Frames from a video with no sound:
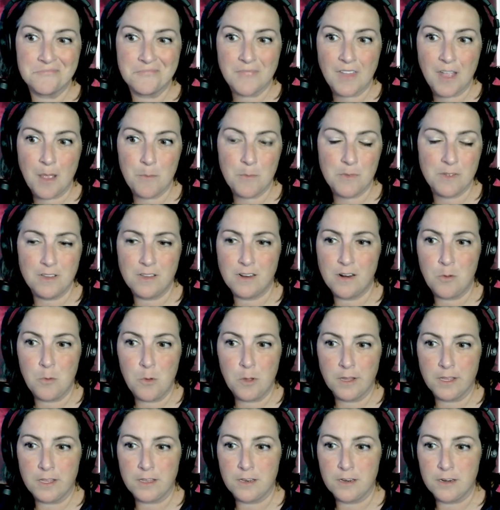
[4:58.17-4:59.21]
What can
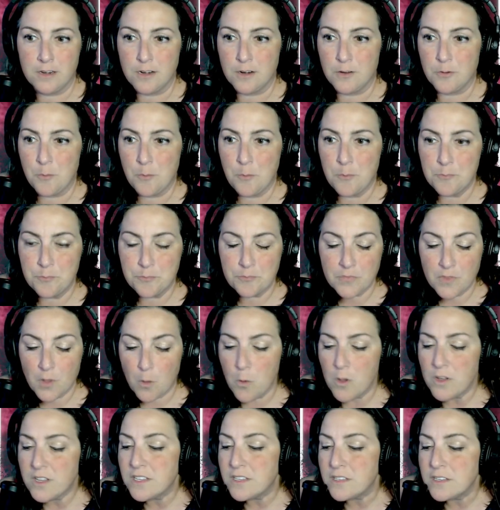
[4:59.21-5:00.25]
you do?
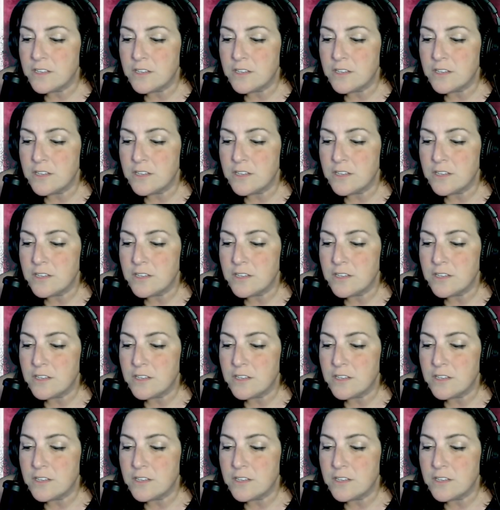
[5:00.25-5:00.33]
What can you